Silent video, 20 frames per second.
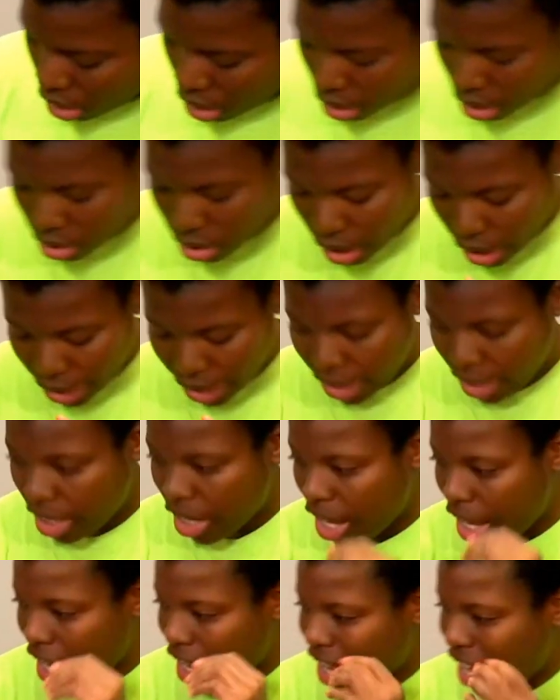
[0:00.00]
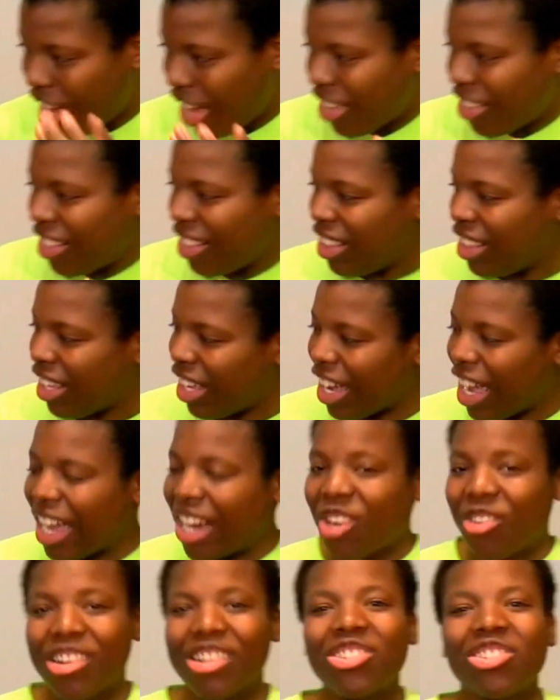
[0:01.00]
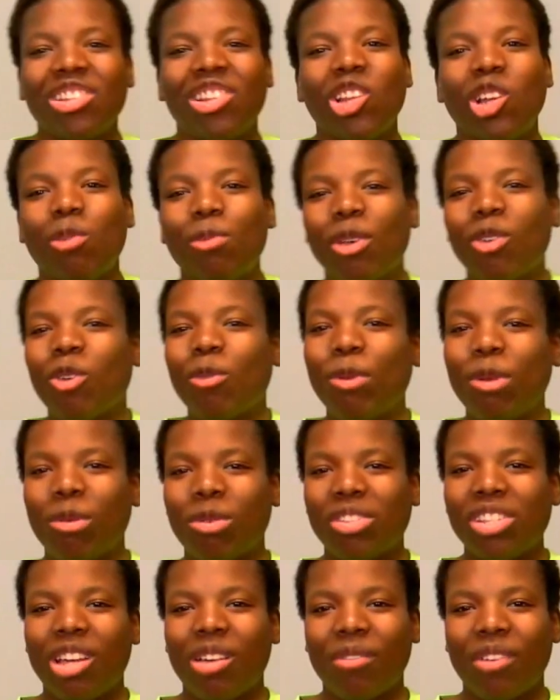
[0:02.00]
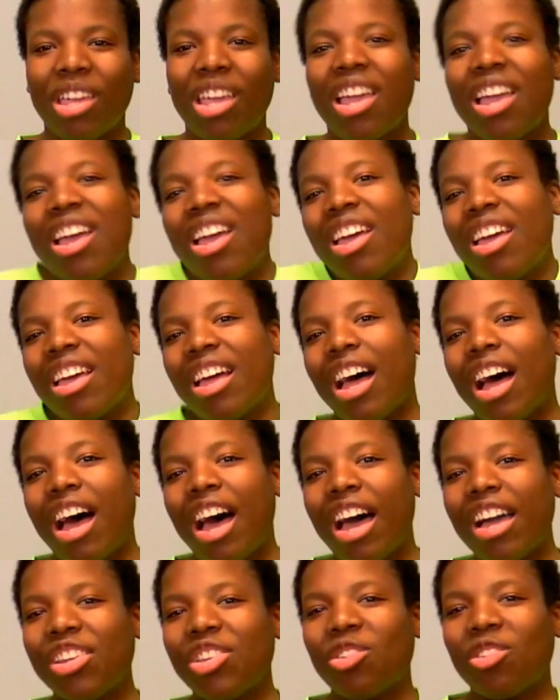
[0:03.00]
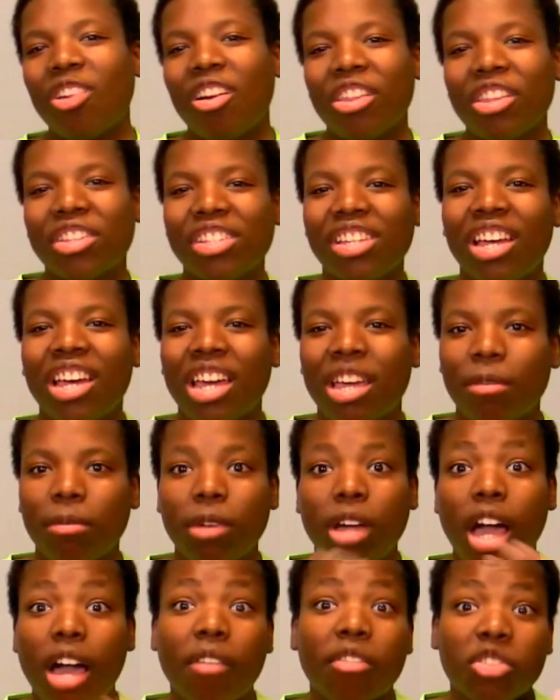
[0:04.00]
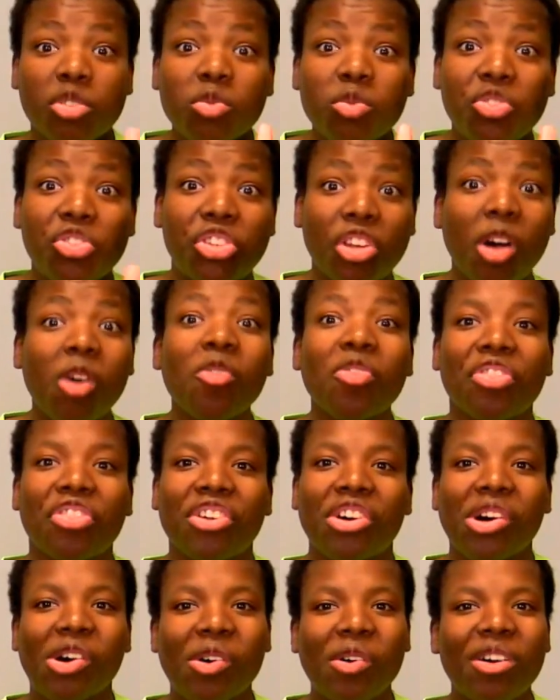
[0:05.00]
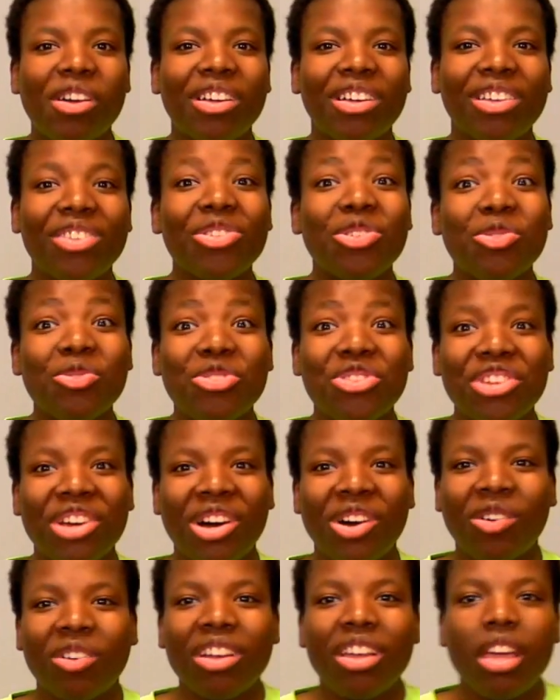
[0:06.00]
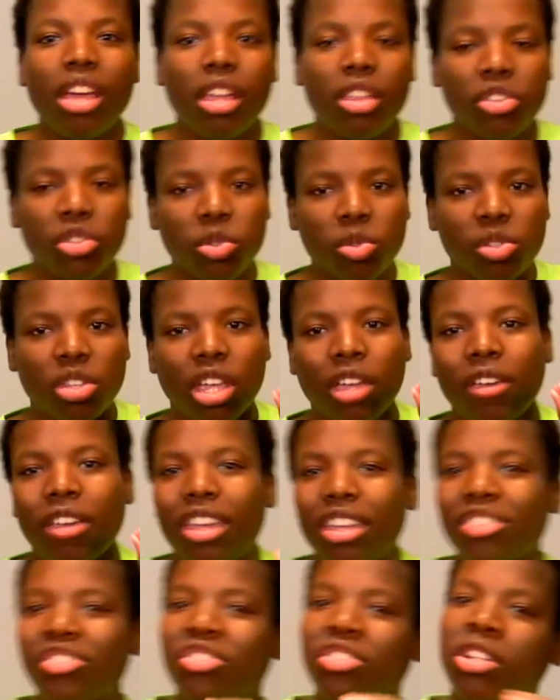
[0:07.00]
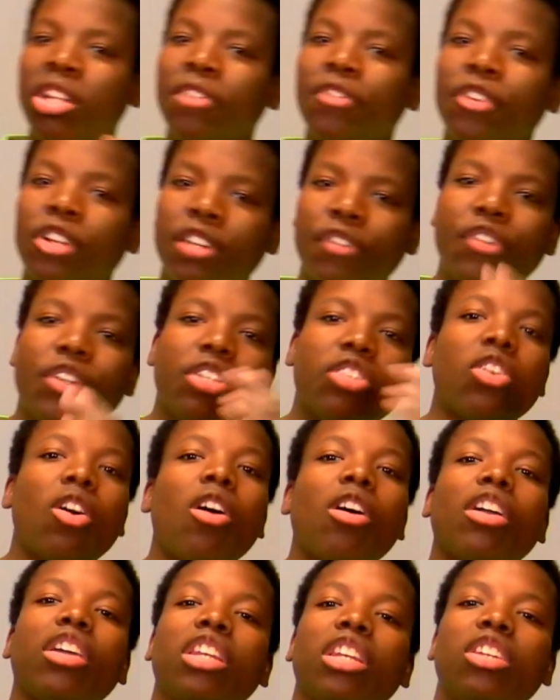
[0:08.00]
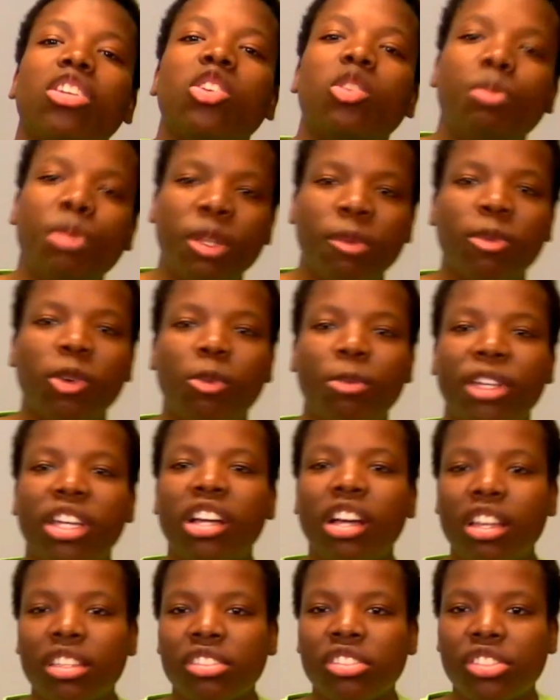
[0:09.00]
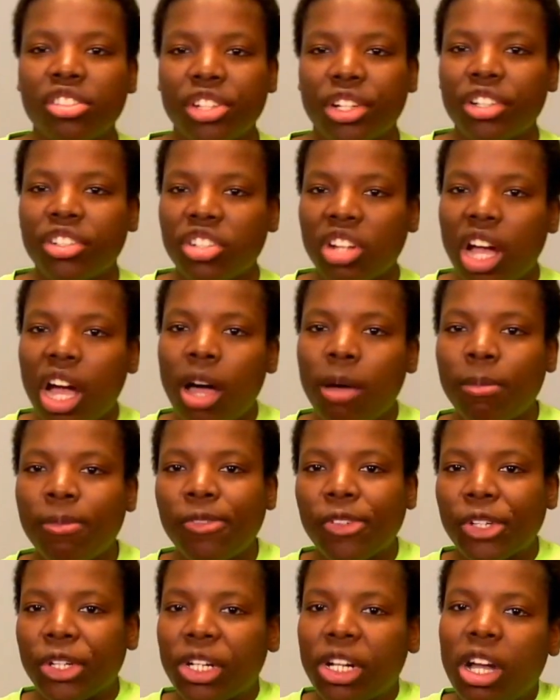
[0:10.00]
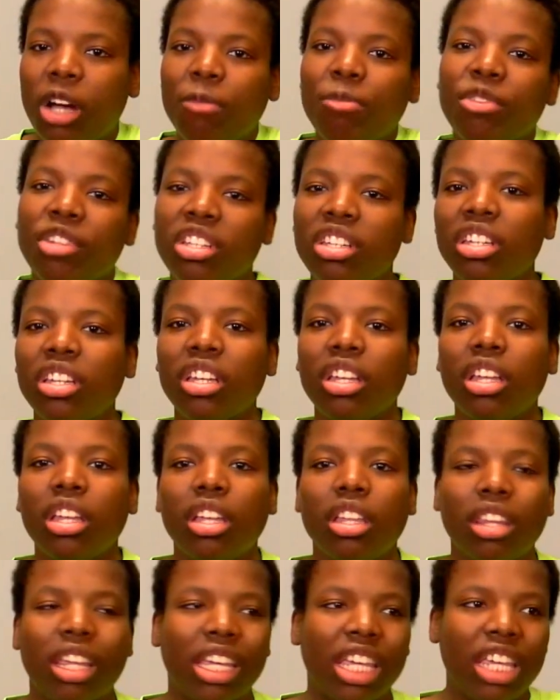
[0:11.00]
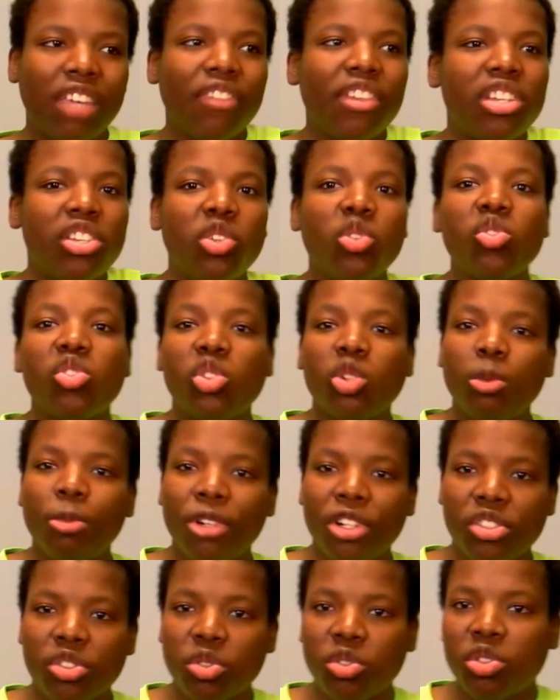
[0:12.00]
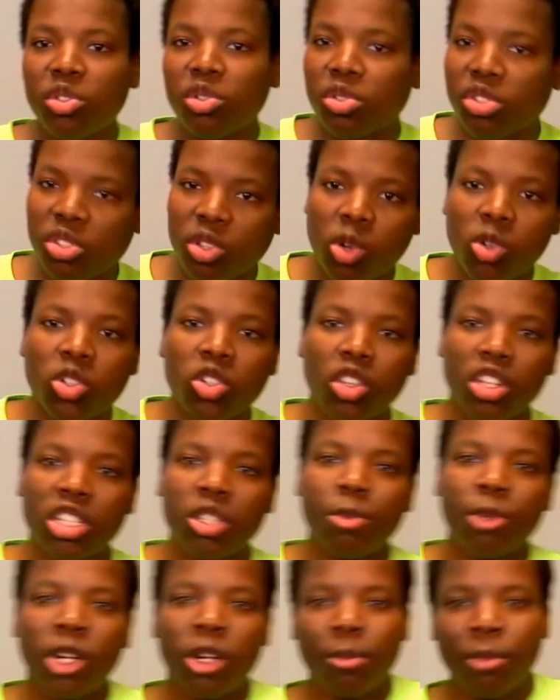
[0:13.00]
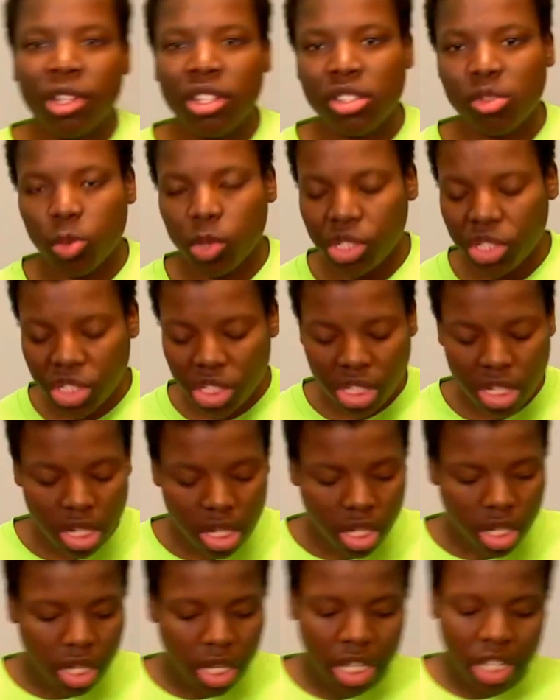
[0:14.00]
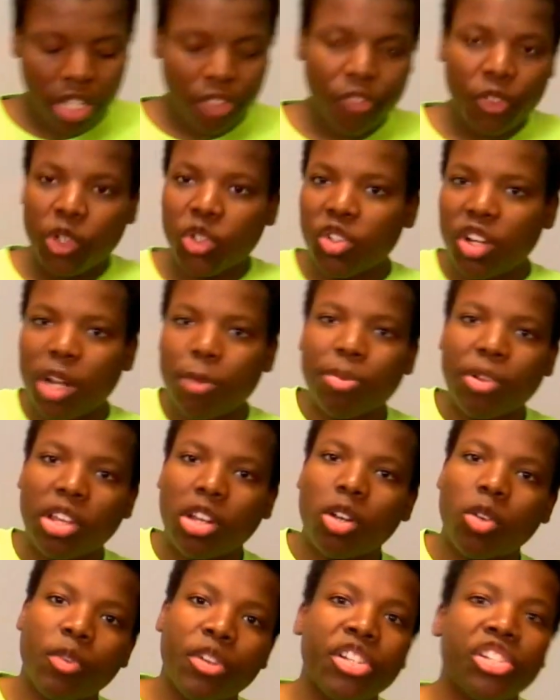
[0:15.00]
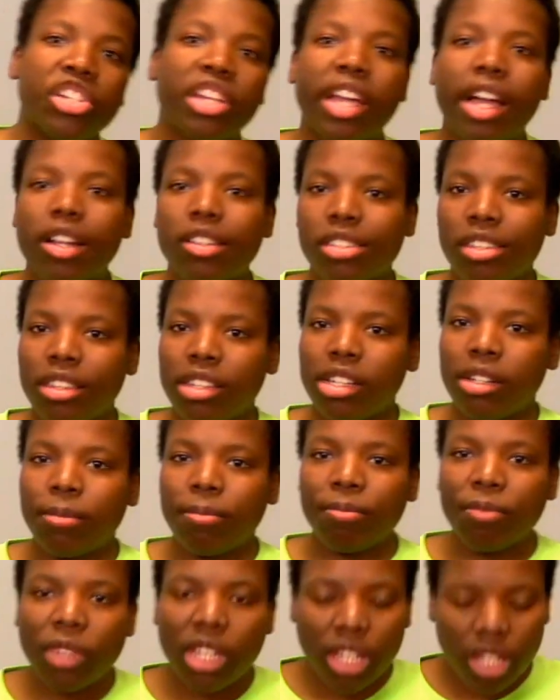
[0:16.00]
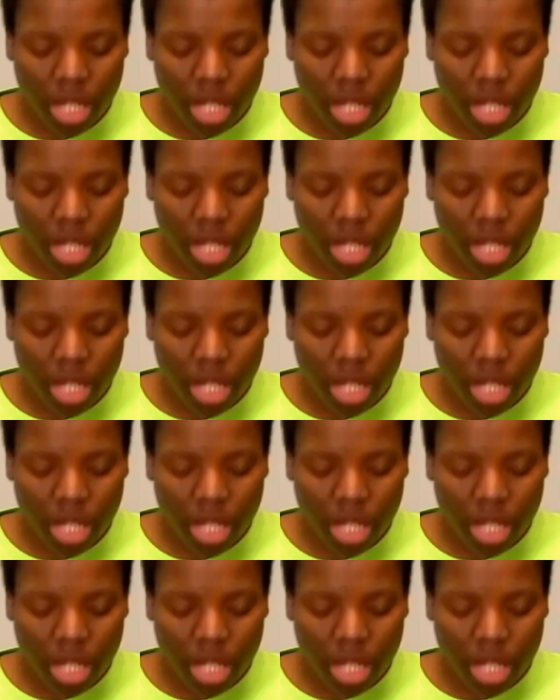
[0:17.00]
And I cringe a little bit when people tell me, I do it all the time. You don't though. You don't. It's different if you're talking to new people because it's your job for your company. Like, even YouTubers who do social experiments, which in the future I plan on reaching out to them.